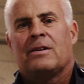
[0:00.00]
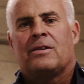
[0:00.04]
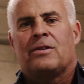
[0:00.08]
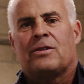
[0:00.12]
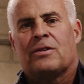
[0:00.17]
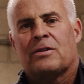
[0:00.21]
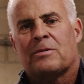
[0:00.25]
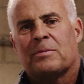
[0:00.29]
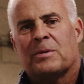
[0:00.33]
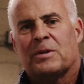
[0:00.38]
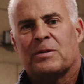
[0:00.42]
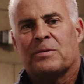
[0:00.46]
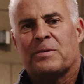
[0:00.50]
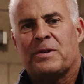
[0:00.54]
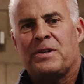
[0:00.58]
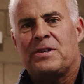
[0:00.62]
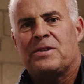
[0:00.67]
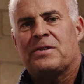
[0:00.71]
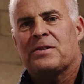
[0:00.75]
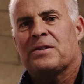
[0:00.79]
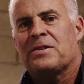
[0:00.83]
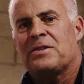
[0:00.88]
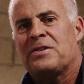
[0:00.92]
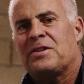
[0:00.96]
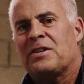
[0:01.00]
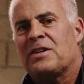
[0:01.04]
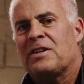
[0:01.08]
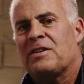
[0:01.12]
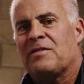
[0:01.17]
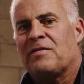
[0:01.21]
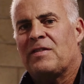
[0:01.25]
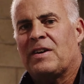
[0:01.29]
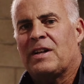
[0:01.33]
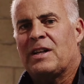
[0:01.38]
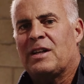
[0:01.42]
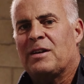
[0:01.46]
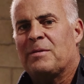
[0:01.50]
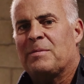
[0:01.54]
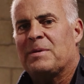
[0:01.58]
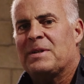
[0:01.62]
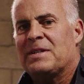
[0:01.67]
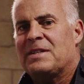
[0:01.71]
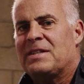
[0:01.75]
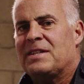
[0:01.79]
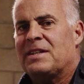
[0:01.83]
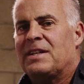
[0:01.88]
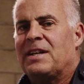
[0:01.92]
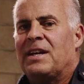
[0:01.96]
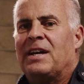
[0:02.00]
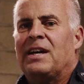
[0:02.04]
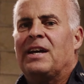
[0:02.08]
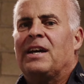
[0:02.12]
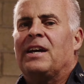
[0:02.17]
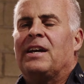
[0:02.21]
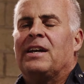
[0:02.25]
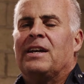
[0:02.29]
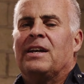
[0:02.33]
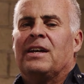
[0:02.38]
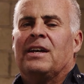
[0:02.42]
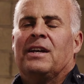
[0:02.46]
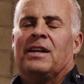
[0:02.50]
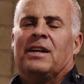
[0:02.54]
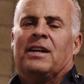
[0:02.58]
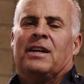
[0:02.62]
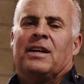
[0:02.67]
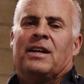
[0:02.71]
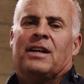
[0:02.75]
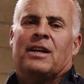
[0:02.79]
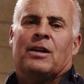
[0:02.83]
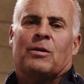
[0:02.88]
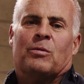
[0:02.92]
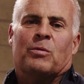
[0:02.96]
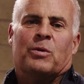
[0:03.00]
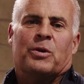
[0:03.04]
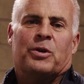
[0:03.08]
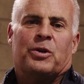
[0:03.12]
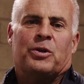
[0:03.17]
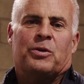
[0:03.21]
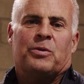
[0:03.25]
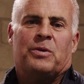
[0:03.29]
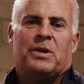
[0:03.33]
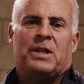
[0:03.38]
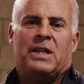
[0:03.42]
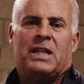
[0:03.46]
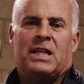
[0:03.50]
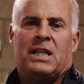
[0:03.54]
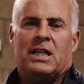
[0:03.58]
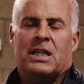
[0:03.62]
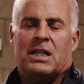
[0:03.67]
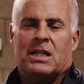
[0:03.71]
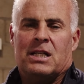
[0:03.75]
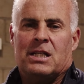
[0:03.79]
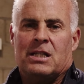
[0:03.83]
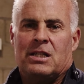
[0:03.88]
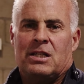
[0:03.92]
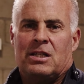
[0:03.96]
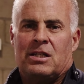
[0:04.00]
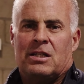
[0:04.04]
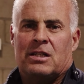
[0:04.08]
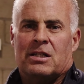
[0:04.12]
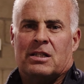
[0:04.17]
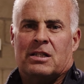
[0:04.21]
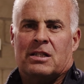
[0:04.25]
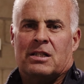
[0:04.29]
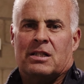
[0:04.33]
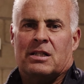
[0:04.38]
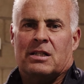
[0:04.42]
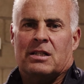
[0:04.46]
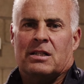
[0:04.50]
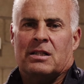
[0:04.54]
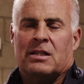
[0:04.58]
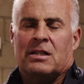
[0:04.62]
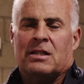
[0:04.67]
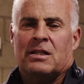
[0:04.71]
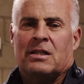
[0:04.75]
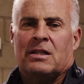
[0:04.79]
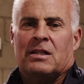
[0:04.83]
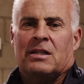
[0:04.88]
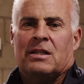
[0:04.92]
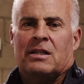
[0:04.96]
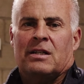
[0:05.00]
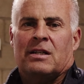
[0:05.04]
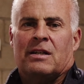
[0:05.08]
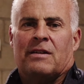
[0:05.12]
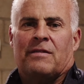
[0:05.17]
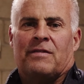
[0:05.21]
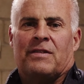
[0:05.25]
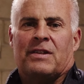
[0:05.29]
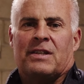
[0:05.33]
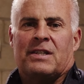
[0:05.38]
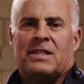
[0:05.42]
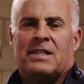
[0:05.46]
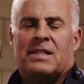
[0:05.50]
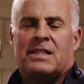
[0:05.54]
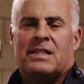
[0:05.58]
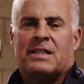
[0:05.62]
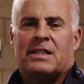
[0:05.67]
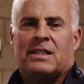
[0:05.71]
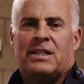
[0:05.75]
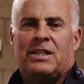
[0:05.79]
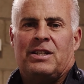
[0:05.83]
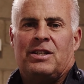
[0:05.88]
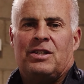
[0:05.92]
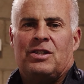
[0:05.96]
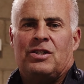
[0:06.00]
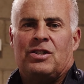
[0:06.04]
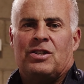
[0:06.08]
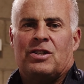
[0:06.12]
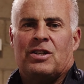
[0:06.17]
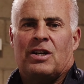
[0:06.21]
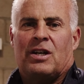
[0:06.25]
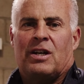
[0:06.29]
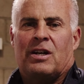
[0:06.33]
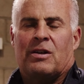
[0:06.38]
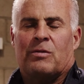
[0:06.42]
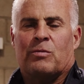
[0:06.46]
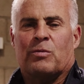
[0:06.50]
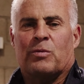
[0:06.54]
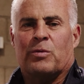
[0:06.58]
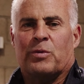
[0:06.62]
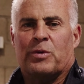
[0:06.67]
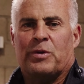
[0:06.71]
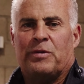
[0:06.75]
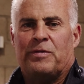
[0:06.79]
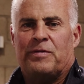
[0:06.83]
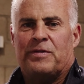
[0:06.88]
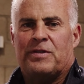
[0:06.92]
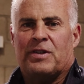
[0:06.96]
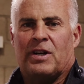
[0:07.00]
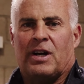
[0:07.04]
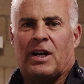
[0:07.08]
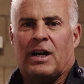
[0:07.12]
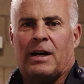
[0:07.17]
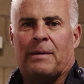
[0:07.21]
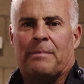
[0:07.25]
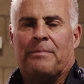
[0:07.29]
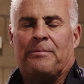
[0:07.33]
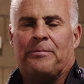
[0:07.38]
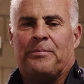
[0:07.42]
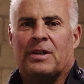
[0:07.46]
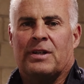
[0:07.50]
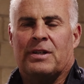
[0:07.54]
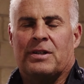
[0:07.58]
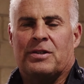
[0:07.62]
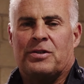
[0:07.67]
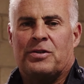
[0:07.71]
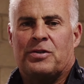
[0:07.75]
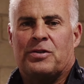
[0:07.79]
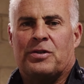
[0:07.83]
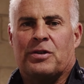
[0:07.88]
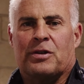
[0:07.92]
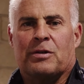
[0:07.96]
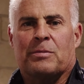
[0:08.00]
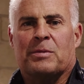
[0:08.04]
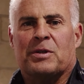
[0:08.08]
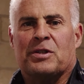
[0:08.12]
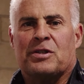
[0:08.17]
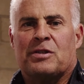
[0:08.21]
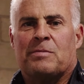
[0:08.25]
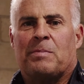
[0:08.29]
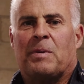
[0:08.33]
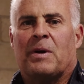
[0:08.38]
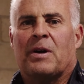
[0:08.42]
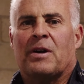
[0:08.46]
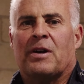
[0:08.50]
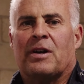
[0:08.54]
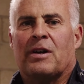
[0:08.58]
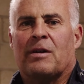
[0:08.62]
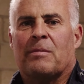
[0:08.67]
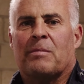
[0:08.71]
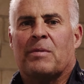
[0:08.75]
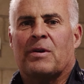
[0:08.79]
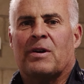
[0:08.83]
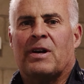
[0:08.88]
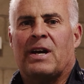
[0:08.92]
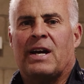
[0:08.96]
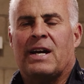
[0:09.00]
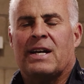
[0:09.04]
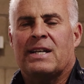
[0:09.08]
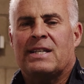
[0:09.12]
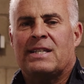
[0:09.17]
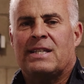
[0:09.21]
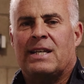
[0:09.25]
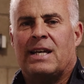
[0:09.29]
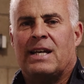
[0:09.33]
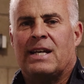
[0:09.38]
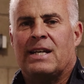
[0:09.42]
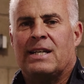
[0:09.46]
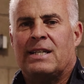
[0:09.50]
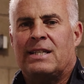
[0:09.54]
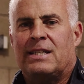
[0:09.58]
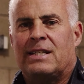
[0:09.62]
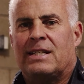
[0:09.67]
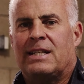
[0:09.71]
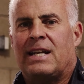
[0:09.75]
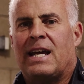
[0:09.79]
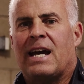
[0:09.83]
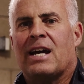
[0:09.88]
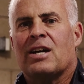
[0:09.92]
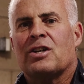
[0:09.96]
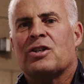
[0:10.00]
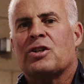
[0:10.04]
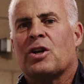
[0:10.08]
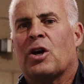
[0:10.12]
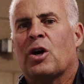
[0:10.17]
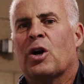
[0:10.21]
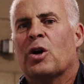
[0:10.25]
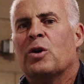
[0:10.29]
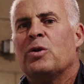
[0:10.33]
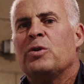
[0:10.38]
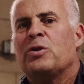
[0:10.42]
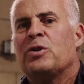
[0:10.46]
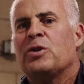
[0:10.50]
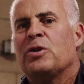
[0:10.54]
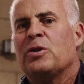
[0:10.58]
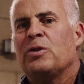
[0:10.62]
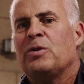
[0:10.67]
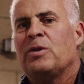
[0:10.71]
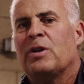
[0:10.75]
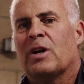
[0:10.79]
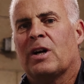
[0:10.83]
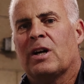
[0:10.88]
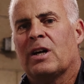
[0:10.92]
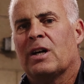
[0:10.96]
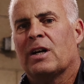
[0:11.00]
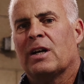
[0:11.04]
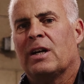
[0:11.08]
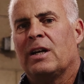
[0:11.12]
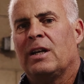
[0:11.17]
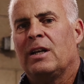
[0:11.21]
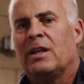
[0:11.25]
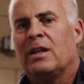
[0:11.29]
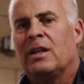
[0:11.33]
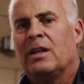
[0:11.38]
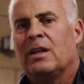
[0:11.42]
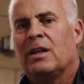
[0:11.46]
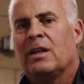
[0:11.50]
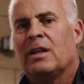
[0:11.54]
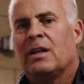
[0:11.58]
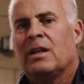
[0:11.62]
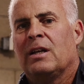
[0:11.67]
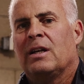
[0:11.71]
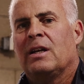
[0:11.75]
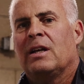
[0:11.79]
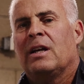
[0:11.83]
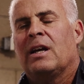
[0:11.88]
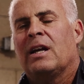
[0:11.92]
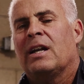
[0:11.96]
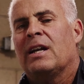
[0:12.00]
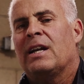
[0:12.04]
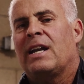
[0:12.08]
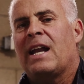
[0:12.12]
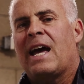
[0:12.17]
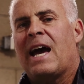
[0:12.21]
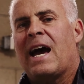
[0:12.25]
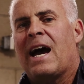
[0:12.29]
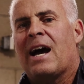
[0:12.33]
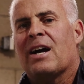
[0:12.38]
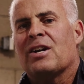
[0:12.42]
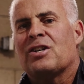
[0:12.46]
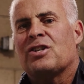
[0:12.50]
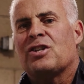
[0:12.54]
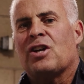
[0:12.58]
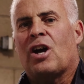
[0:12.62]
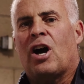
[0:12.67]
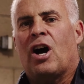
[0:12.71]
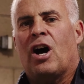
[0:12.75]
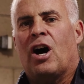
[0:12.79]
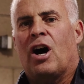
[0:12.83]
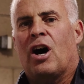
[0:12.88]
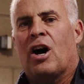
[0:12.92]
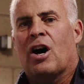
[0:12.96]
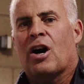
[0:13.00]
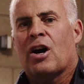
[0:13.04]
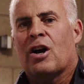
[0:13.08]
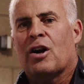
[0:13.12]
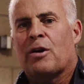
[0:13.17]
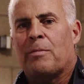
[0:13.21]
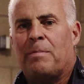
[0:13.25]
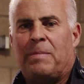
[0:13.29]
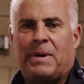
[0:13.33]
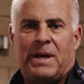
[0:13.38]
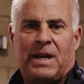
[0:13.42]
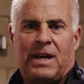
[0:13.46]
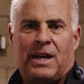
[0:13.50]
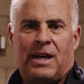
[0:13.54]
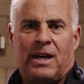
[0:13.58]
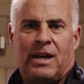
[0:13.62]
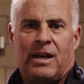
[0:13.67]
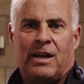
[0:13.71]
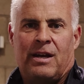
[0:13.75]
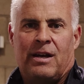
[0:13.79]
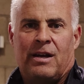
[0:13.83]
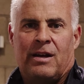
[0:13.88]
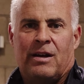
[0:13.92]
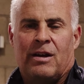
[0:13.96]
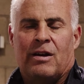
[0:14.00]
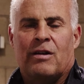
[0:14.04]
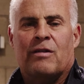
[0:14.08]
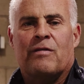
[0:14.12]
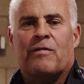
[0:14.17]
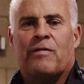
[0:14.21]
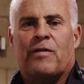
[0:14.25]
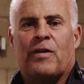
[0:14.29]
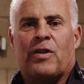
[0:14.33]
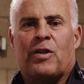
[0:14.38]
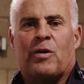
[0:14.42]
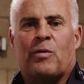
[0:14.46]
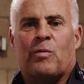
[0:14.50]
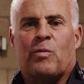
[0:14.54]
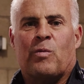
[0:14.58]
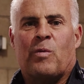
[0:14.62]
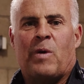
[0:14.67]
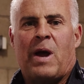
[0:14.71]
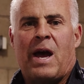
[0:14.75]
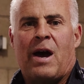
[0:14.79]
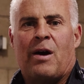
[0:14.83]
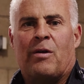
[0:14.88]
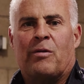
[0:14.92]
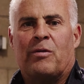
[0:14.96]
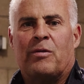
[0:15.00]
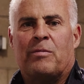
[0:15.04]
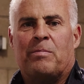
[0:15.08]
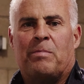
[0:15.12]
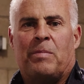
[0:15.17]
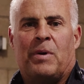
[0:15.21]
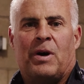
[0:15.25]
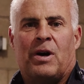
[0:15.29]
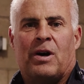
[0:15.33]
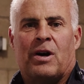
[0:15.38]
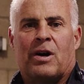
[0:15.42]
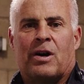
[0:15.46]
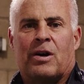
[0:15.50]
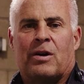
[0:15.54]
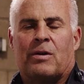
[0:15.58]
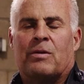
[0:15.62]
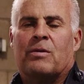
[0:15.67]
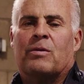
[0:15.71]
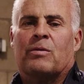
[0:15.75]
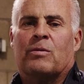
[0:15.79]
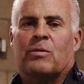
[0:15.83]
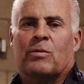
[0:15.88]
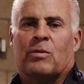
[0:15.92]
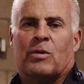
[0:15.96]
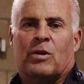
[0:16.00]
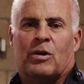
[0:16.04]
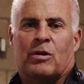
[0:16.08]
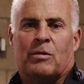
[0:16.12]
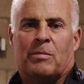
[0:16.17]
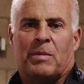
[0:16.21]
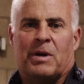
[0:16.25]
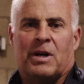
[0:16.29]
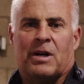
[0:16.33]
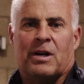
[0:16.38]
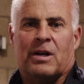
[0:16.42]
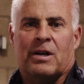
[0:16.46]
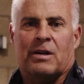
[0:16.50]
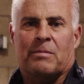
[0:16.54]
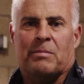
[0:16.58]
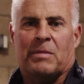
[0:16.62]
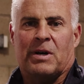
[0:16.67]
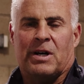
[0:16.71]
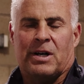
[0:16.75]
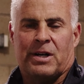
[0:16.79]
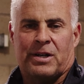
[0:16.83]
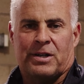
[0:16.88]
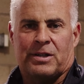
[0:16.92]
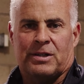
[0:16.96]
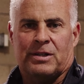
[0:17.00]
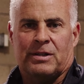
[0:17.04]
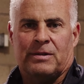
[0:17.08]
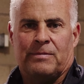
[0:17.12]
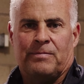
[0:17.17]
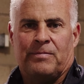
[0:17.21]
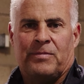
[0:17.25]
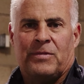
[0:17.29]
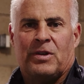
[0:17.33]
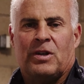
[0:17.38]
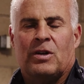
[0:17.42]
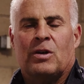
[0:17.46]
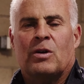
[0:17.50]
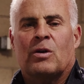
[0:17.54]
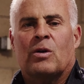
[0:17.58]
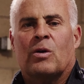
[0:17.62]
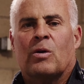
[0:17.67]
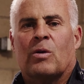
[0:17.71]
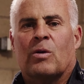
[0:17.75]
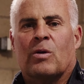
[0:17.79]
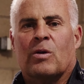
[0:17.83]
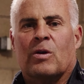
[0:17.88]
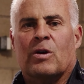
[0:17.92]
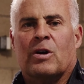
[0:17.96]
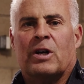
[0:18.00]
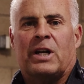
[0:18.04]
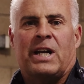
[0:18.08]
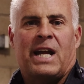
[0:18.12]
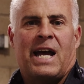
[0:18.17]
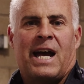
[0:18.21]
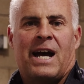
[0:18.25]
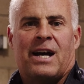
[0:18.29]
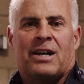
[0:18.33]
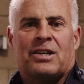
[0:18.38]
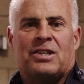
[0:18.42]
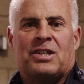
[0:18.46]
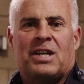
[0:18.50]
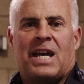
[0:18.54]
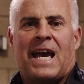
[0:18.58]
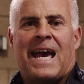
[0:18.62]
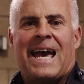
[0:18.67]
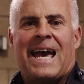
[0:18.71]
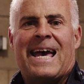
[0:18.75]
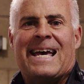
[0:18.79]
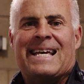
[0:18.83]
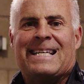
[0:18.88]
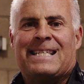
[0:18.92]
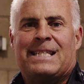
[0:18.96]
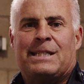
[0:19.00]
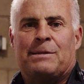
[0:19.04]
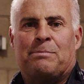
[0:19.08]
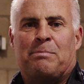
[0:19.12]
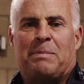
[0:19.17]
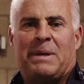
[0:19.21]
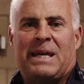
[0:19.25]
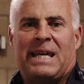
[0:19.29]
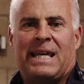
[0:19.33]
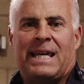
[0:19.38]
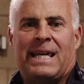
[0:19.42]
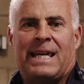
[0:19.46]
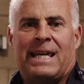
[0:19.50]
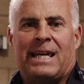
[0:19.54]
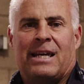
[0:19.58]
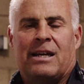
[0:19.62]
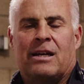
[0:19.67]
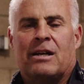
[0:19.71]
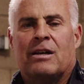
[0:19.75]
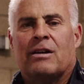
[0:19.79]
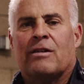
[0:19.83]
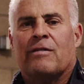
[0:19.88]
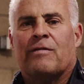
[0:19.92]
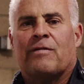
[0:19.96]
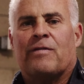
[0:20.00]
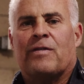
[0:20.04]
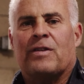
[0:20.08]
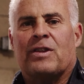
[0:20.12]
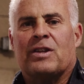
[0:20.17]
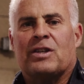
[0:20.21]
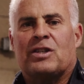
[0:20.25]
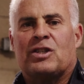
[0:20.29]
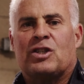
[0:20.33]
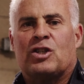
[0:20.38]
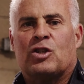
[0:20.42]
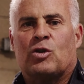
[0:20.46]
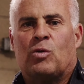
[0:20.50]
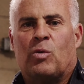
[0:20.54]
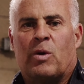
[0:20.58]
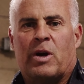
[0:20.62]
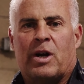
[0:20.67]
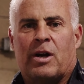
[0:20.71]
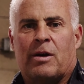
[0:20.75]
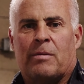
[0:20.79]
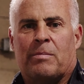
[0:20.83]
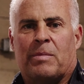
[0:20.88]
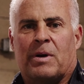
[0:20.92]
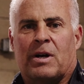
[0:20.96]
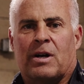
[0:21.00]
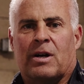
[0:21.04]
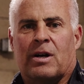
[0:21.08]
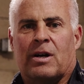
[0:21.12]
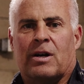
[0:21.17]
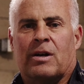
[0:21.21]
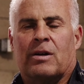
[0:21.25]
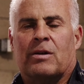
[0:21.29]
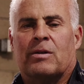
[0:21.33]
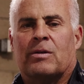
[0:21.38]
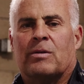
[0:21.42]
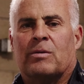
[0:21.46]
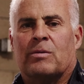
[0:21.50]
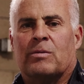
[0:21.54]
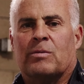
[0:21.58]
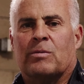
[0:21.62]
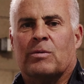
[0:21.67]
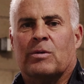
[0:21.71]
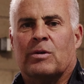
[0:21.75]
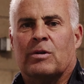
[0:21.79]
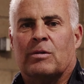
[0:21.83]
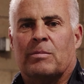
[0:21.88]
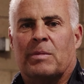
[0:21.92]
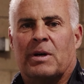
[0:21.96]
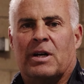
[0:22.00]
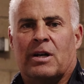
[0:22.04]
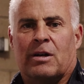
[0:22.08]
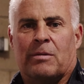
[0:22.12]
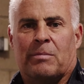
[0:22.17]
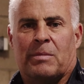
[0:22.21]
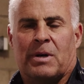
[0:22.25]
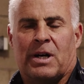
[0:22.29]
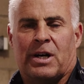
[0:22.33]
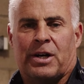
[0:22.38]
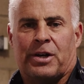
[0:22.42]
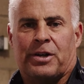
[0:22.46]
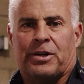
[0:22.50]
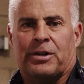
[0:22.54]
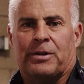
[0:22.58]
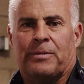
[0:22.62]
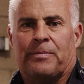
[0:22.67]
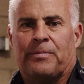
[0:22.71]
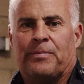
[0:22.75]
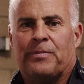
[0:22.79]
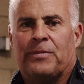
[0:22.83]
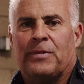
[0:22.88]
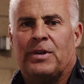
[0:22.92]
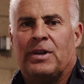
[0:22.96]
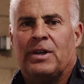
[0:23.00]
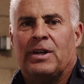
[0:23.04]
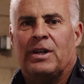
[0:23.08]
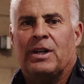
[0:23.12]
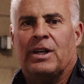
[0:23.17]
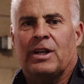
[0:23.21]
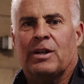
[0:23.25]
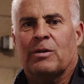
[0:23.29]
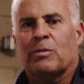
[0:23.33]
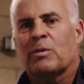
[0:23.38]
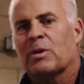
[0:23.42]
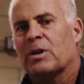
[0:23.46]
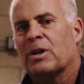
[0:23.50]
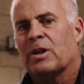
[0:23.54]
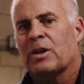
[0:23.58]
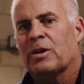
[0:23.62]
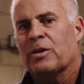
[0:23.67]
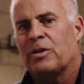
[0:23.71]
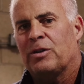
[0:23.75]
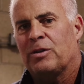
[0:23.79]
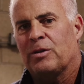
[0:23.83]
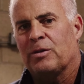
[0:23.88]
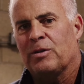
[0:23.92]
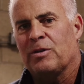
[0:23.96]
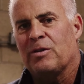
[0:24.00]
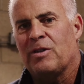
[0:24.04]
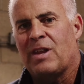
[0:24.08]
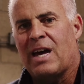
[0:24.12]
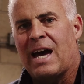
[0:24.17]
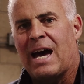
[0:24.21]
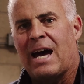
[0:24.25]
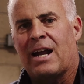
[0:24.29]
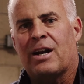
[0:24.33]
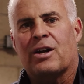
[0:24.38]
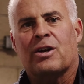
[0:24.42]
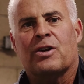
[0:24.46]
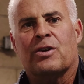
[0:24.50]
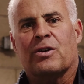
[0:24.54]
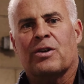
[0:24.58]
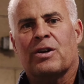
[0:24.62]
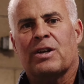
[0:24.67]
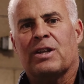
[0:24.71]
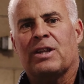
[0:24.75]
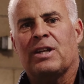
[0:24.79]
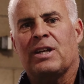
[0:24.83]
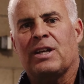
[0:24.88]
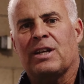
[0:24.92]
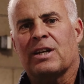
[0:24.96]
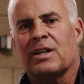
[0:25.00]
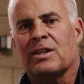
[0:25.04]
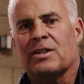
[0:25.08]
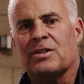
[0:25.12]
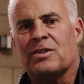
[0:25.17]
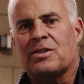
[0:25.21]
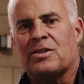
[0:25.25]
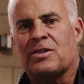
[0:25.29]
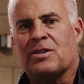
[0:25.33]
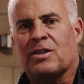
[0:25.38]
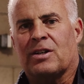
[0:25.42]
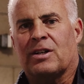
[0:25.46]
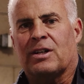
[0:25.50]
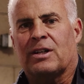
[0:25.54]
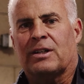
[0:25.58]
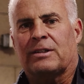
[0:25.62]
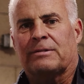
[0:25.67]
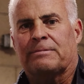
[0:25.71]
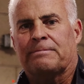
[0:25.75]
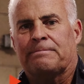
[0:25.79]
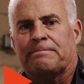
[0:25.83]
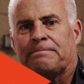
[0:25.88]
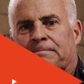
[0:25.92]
Thermal research and development today, and we're doing the install of the Slingshot Rooftop. It's Thermal's part number SS-029-RB for the round bar roll bar model, or -SB for the square bar roll bar model. And we'll go through that during the install.